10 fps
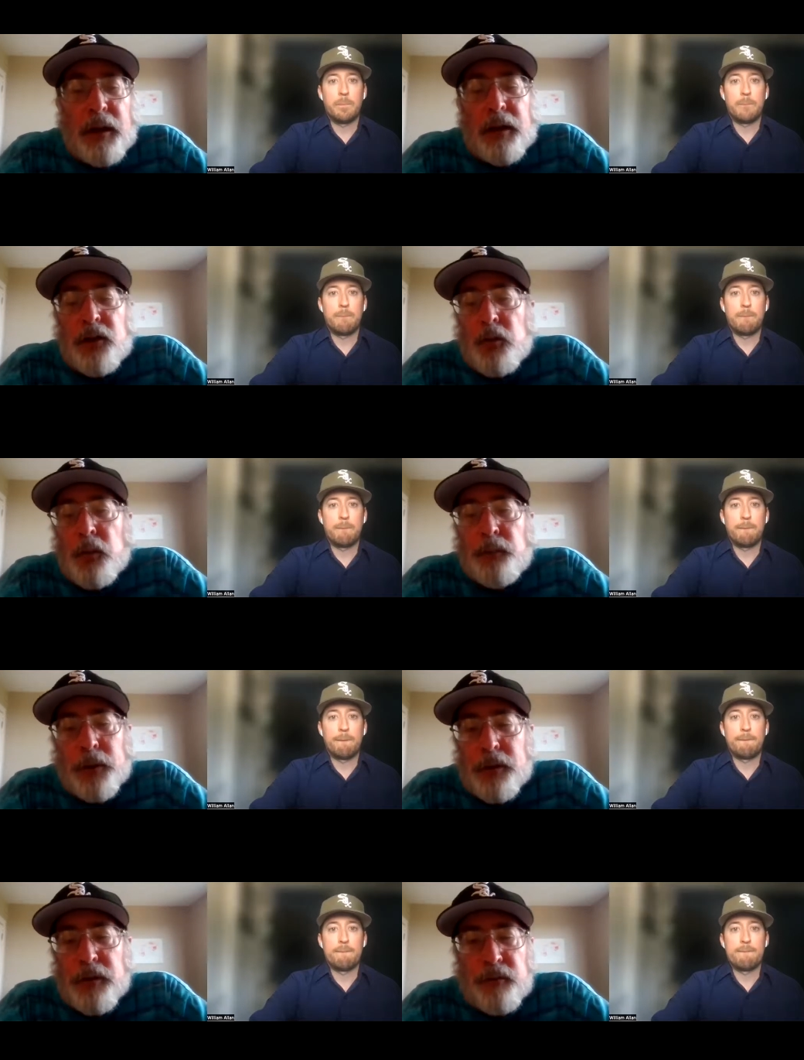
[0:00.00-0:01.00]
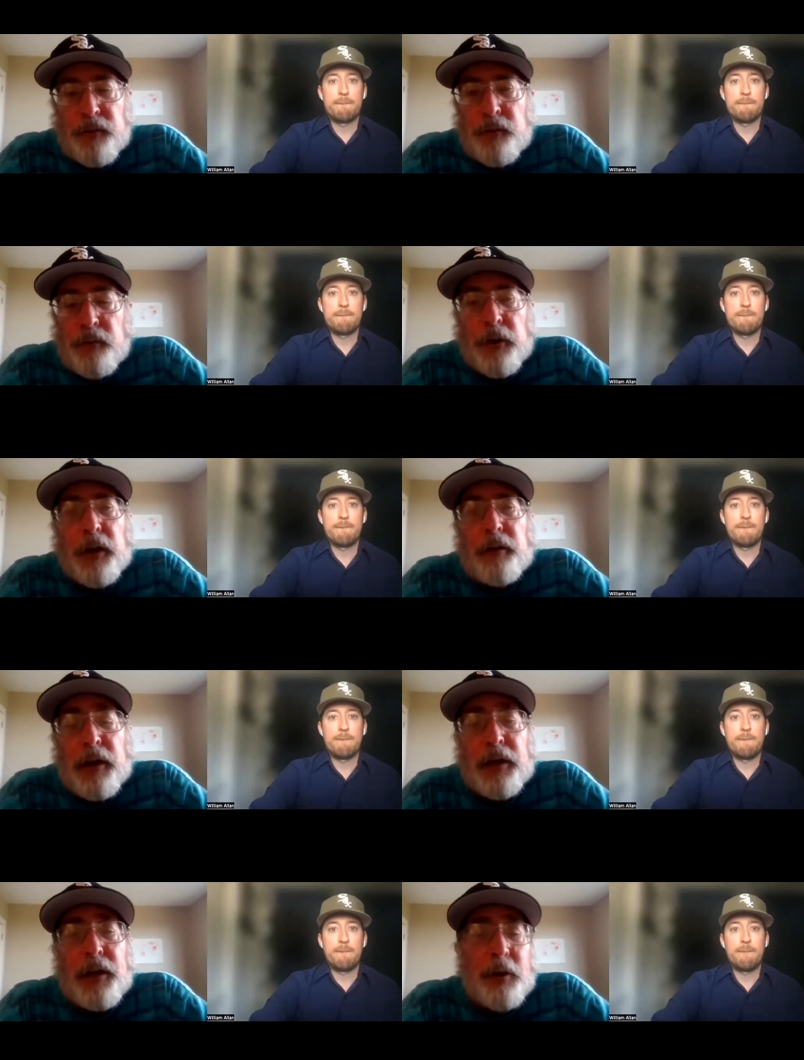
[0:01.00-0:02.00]
Speaker 1: I think a sweep is very
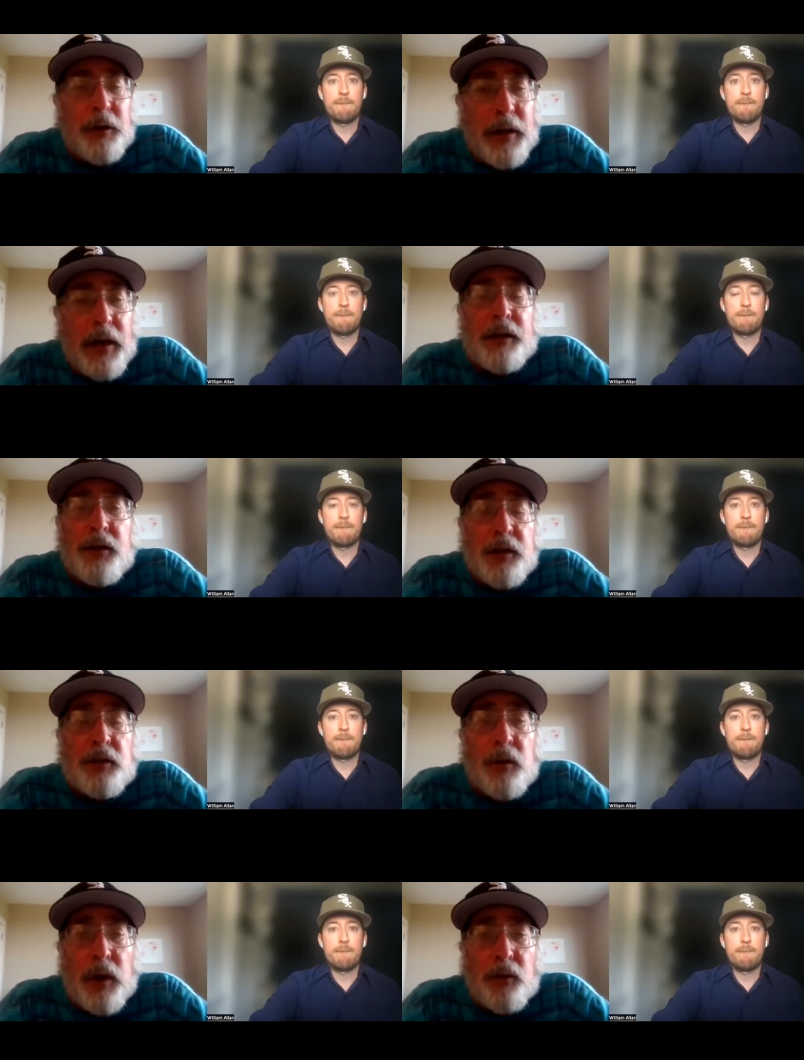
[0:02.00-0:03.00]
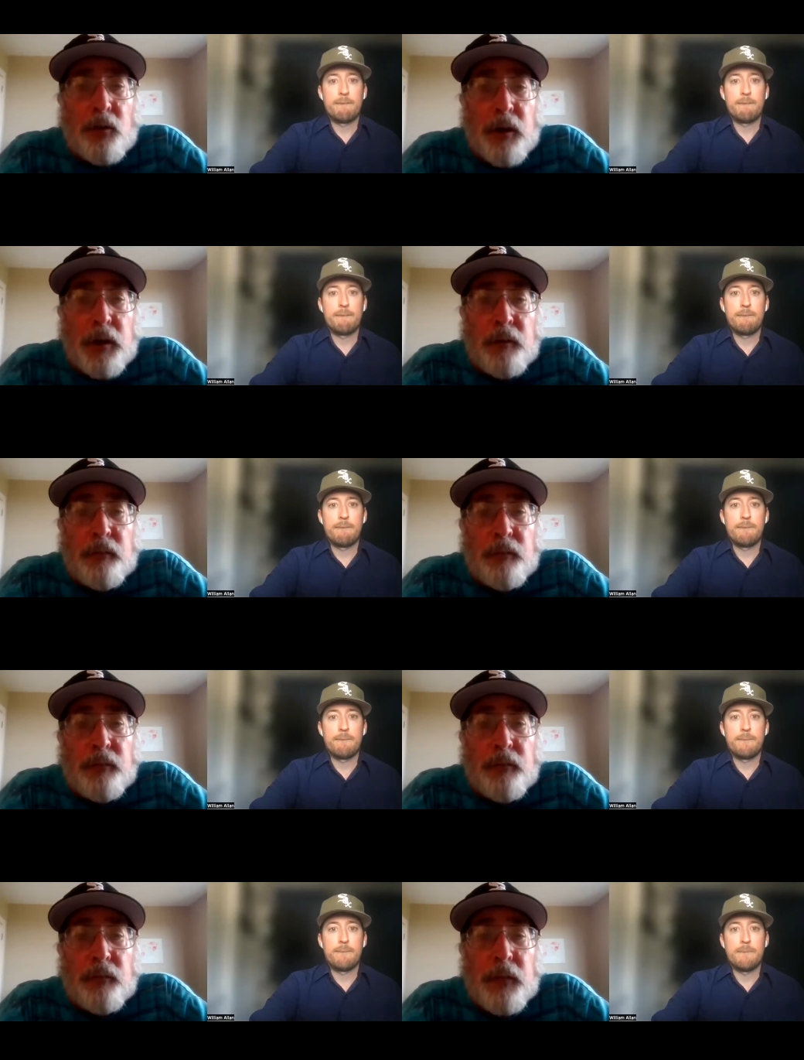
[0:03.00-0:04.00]
unlikely, but you got to take two out of three.
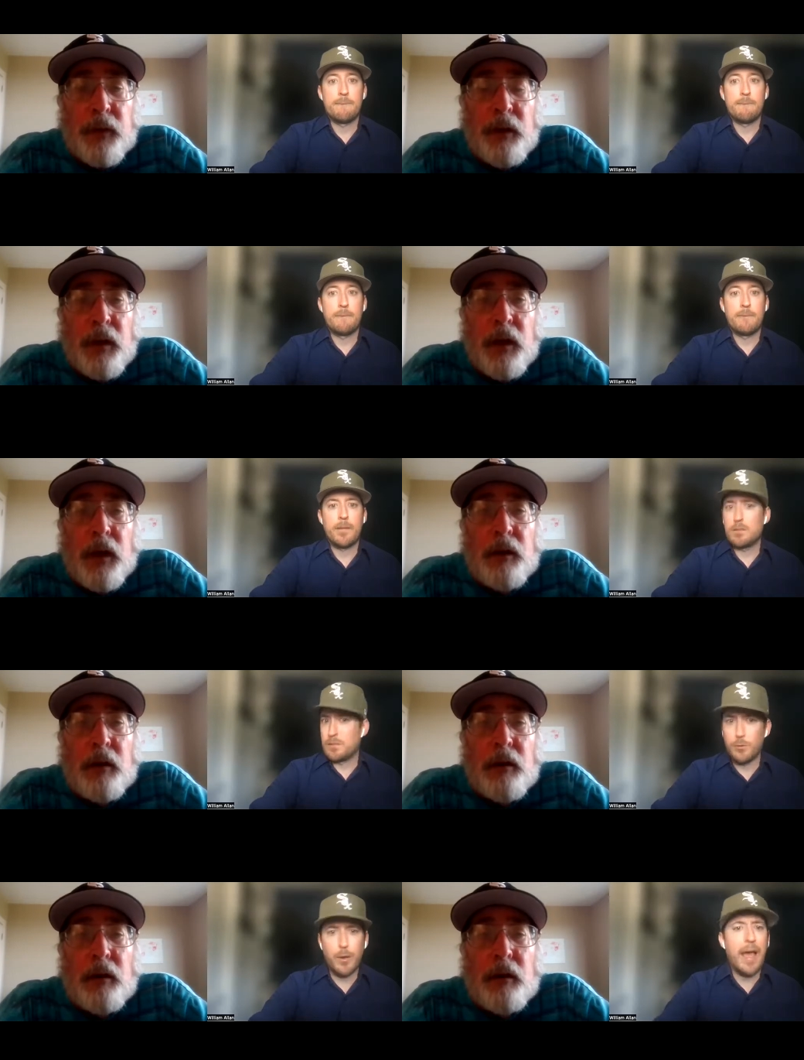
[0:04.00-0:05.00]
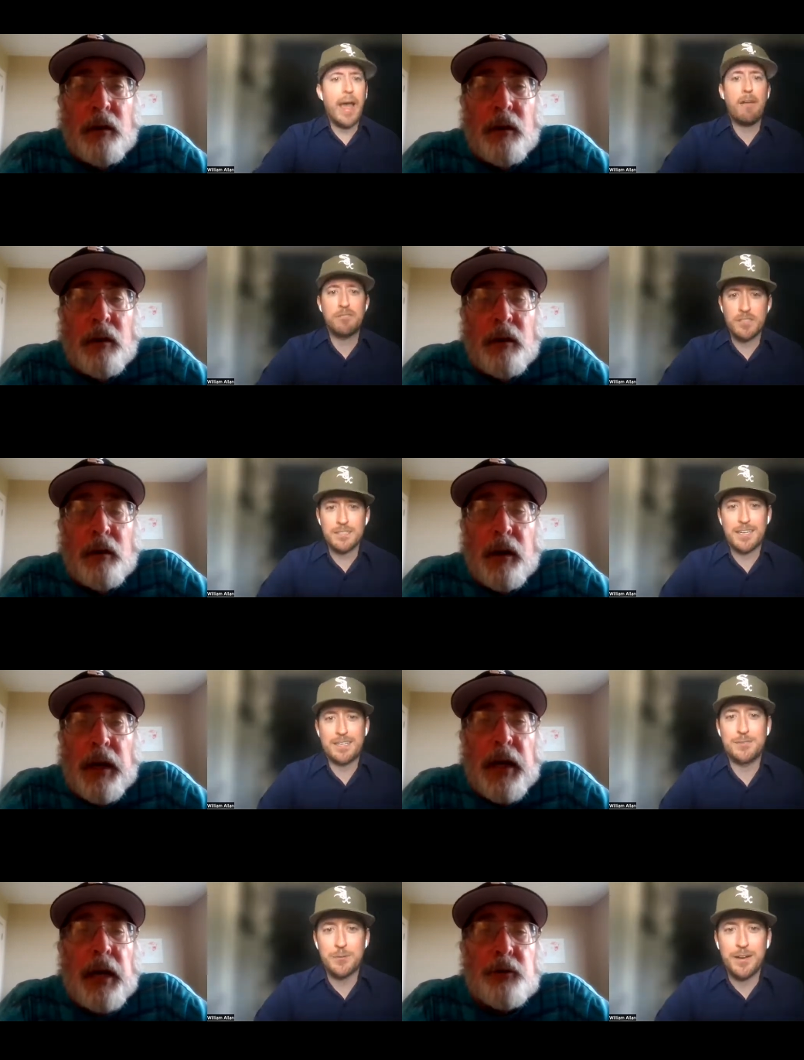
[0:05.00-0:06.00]
Speaker 2: You have to
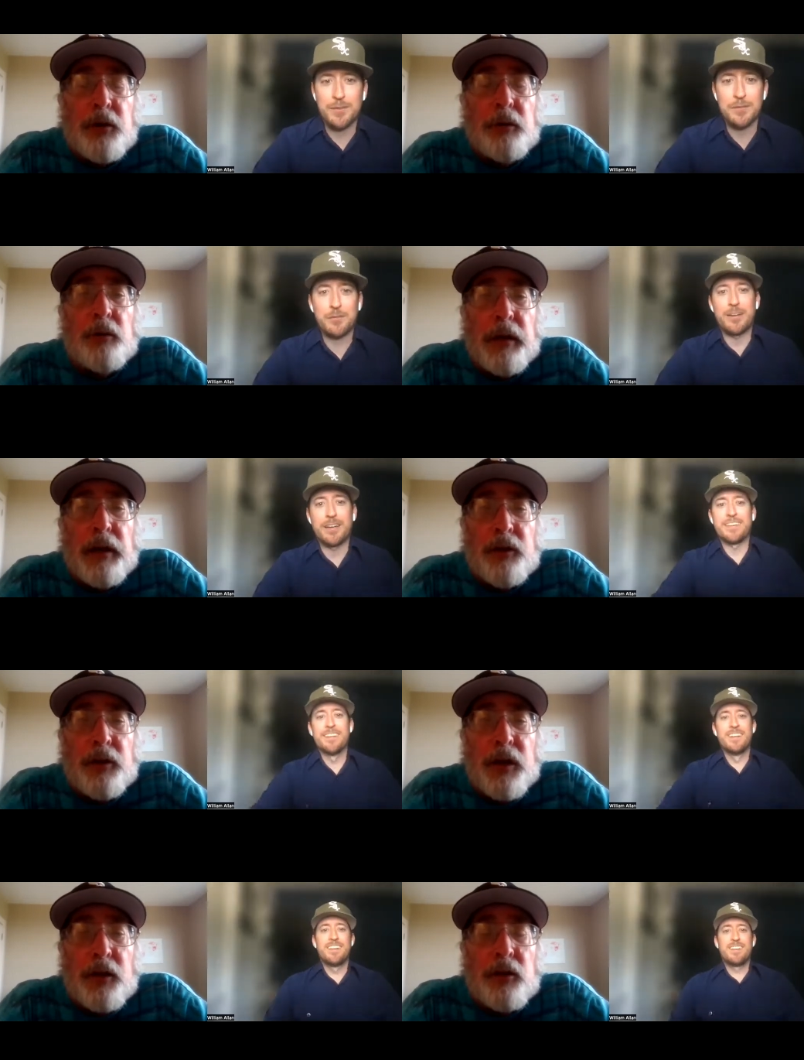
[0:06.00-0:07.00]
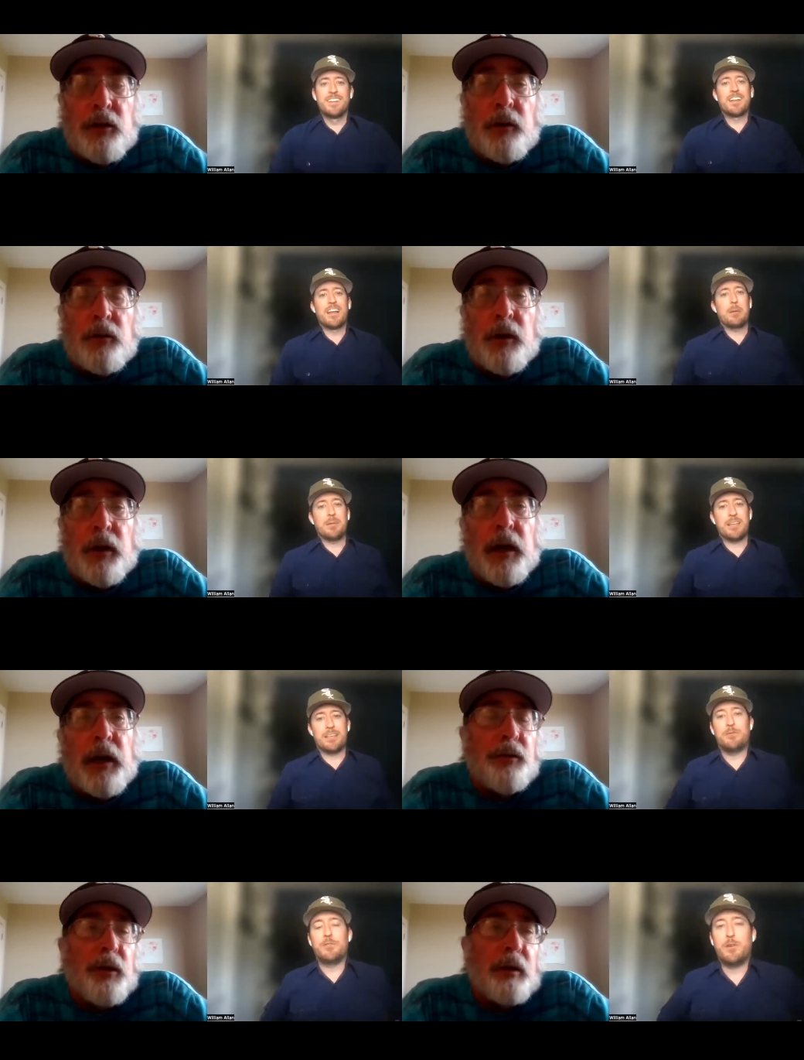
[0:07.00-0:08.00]
take
Speaker 1: Absolutely two out of three. Absolutely have to take two out of three. I mean,
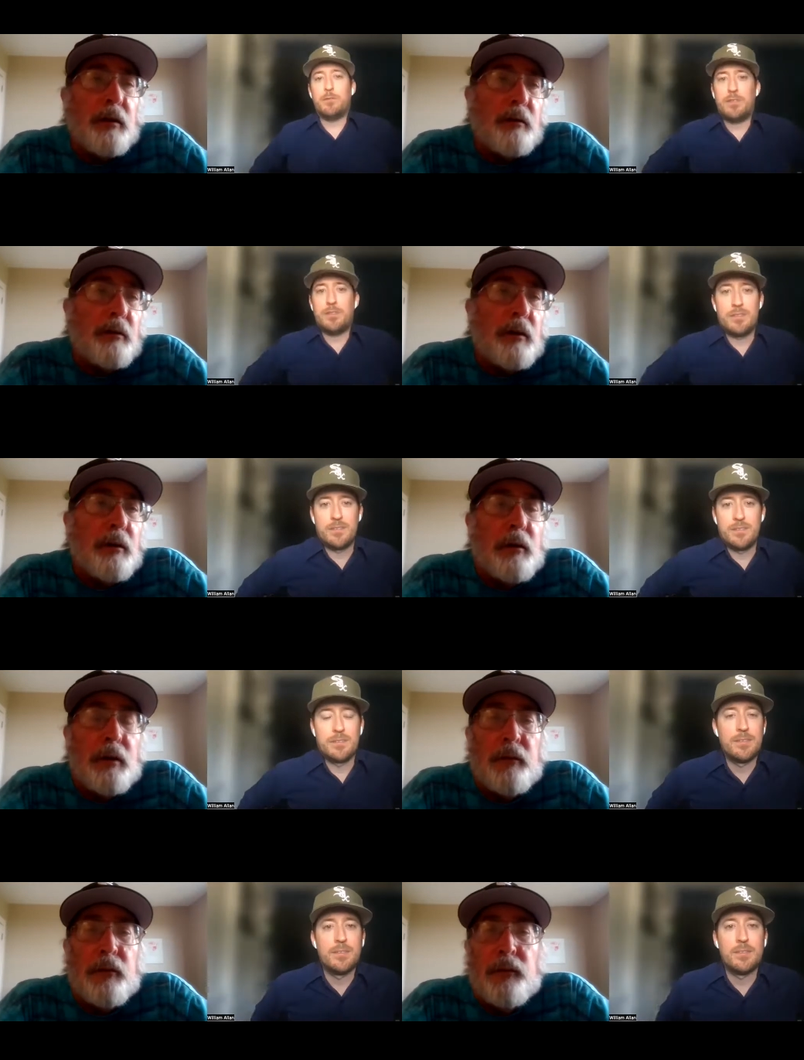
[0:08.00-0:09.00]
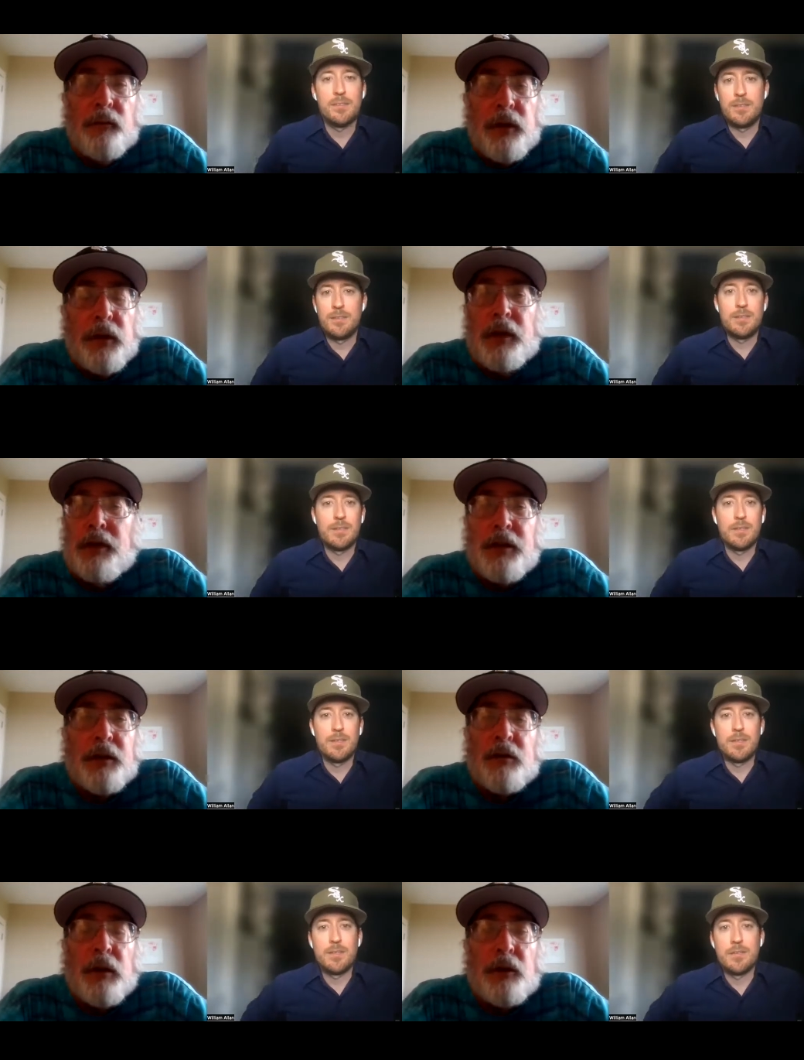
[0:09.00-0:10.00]
and I think you... You, you, you need to
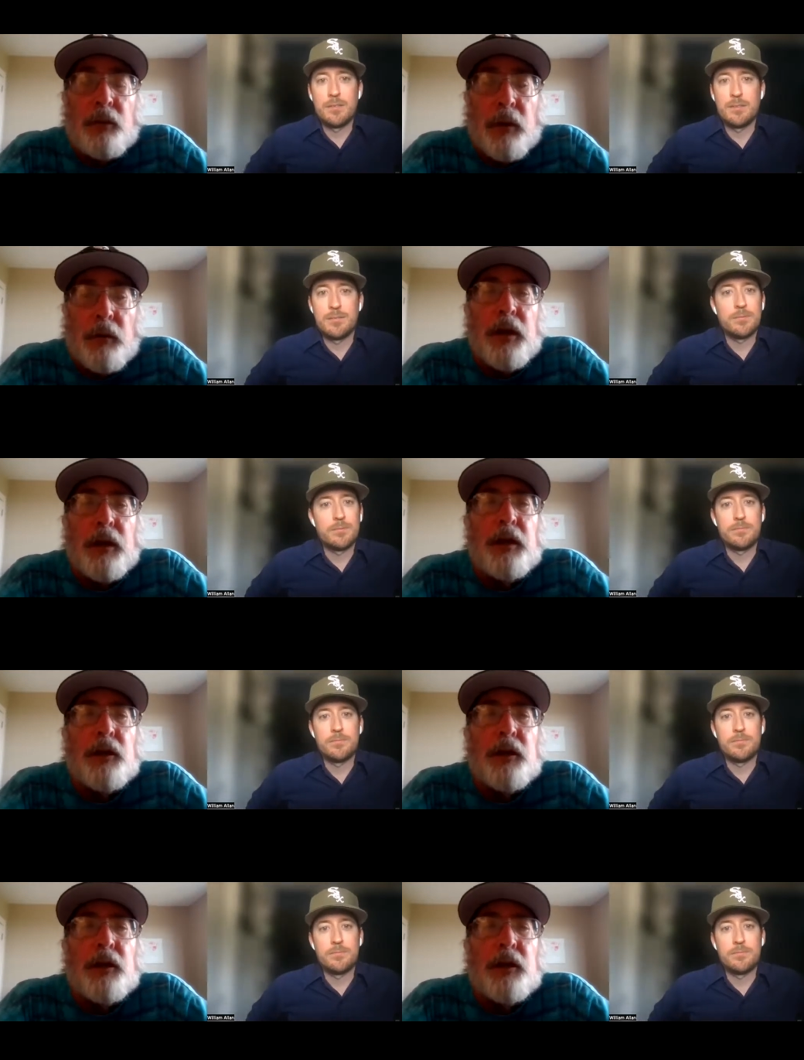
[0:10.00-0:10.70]
take two out of three. They